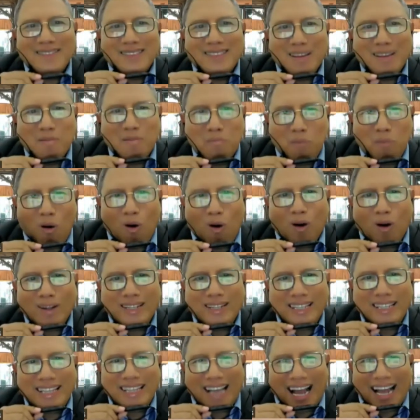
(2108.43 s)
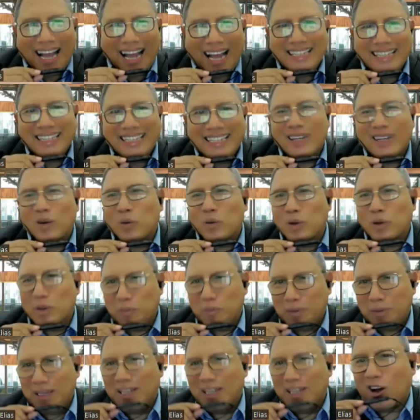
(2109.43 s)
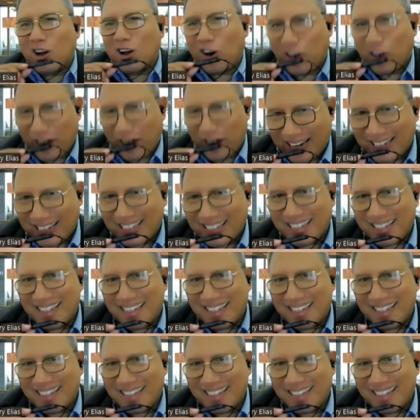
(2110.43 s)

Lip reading: the more the idea will be correct.